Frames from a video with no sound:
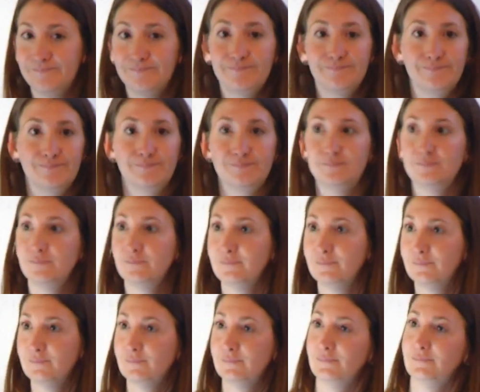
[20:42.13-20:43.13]
Gretchen, last
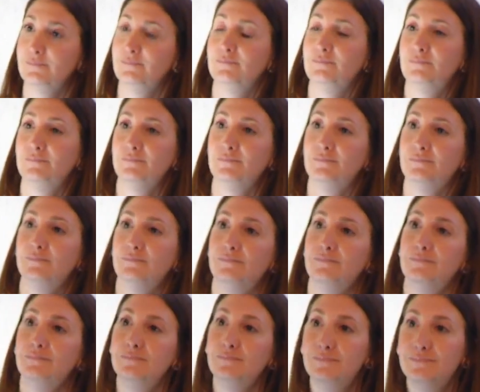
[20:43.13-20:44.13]
question. Yeah,
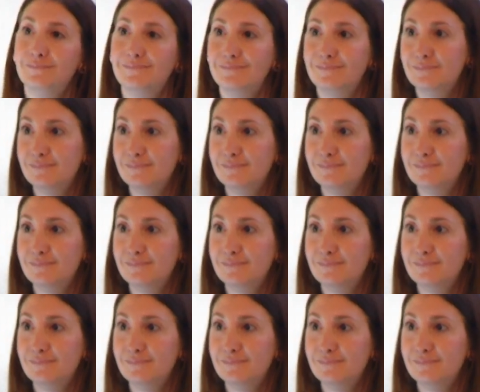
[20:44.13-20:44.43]
I'm wondering if you